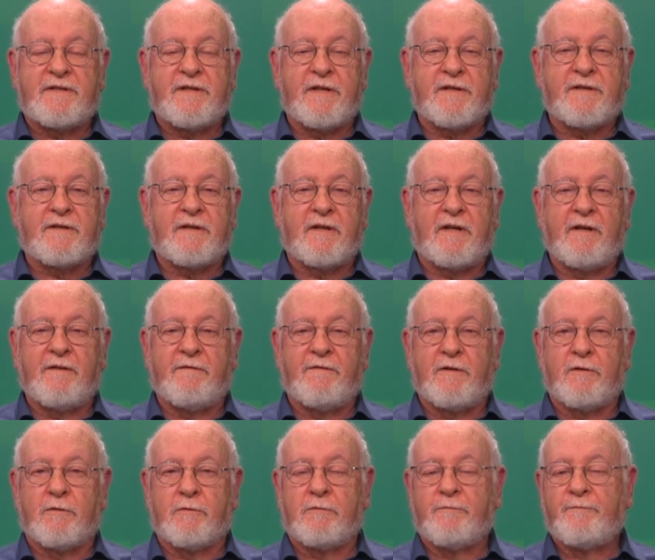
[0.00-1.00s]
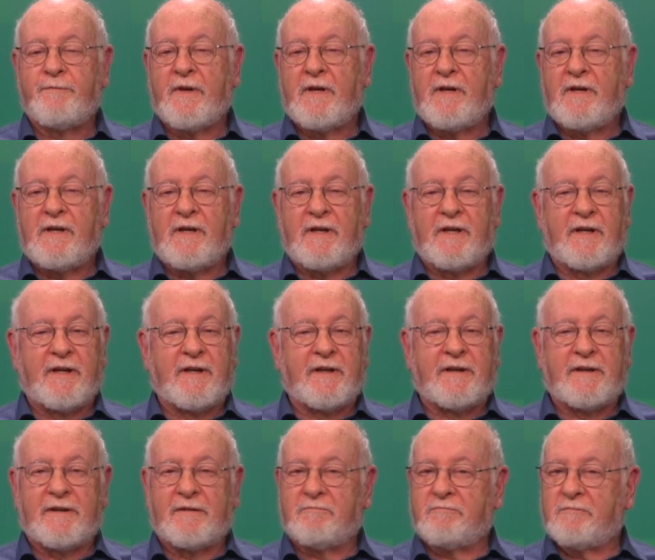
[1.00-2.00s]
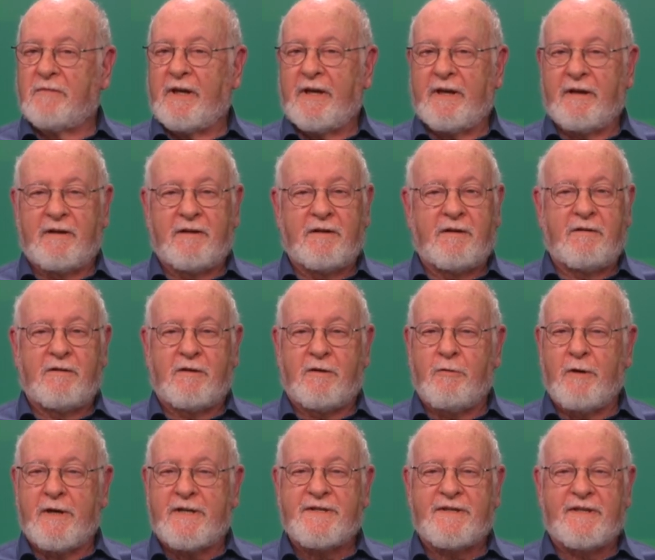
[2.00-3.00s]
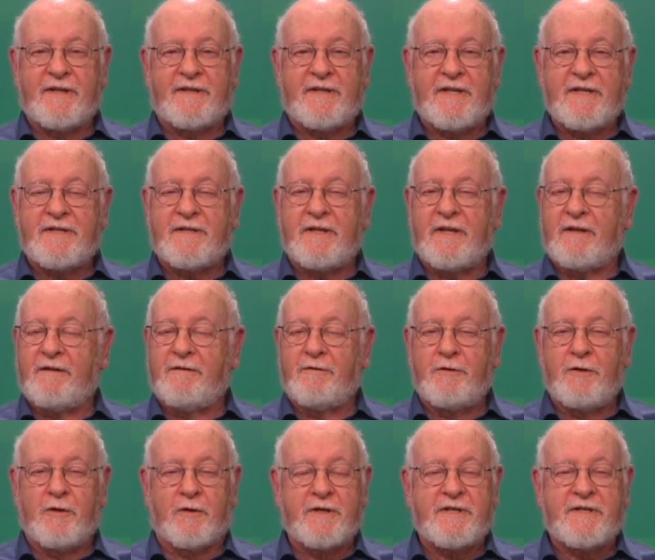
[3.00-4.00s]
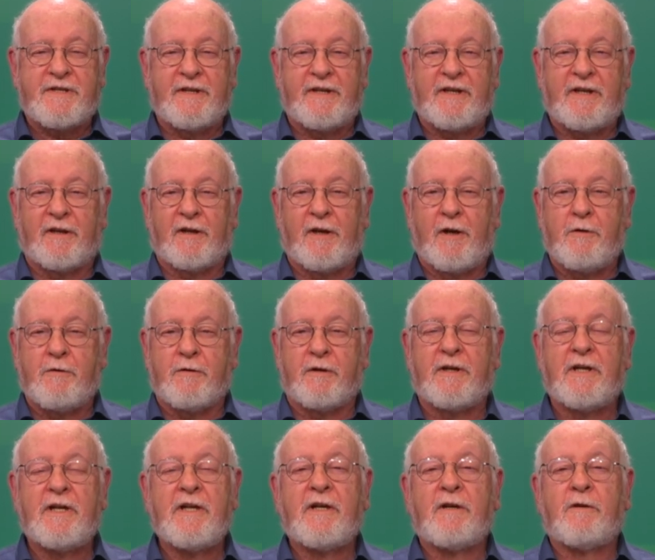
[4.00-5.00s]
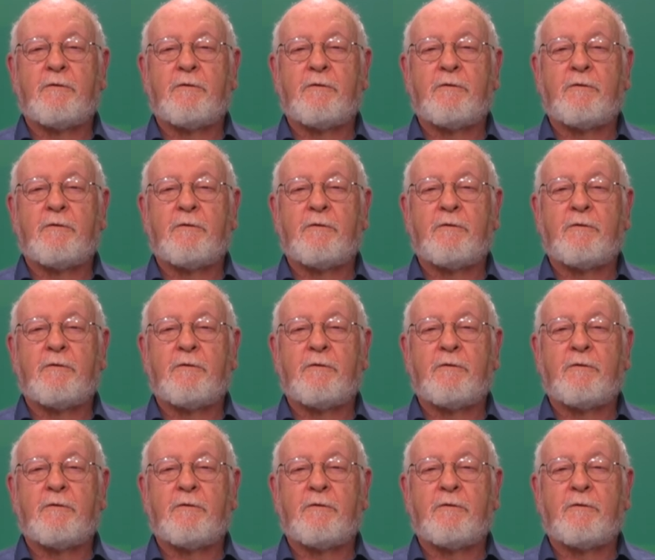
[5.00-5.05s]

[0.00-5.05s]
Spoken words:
Just to give you a quick statistic, New York City alone,